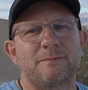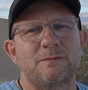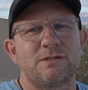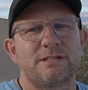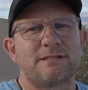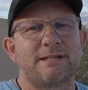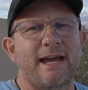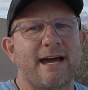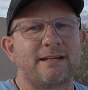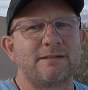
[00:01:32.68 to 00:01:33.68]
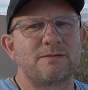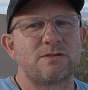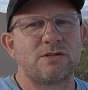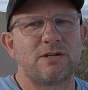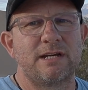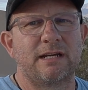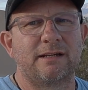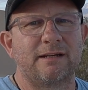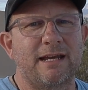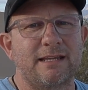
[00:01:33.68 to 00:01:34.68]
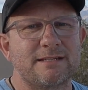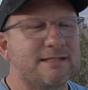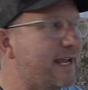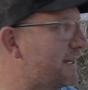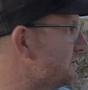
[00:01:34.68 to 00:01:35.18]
Just out shooting in the sand